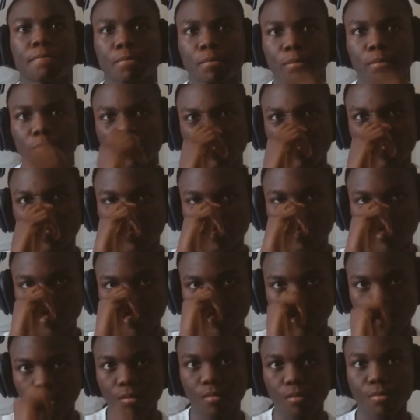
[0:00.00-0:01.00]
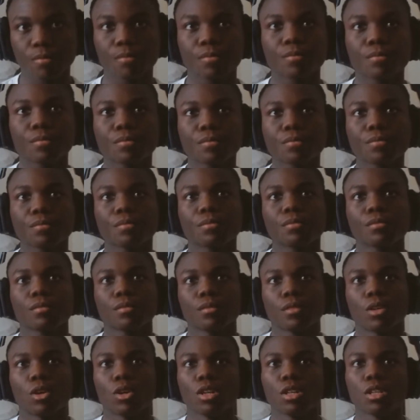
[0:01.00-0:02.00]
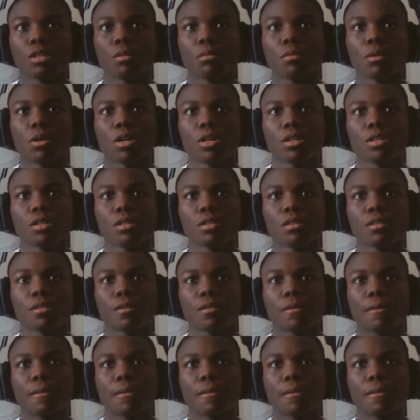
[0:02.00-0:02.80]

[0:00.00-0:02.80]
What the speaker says: He has completed his last 11. Oh, yeah, Lamar.